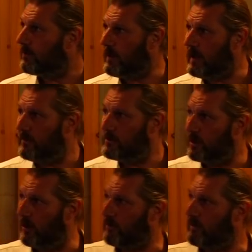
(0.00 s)
were three
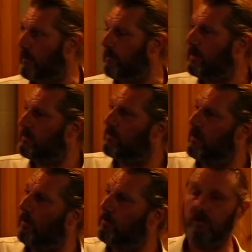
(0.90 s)
short set-piece
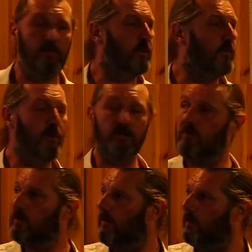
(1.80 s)
assaults. First
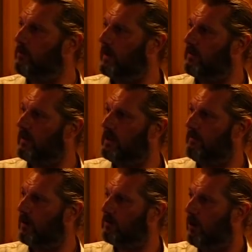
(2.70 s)
assault on the 26th
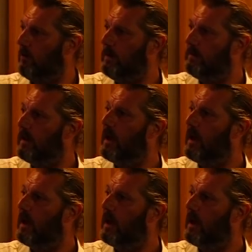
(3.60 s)
of October.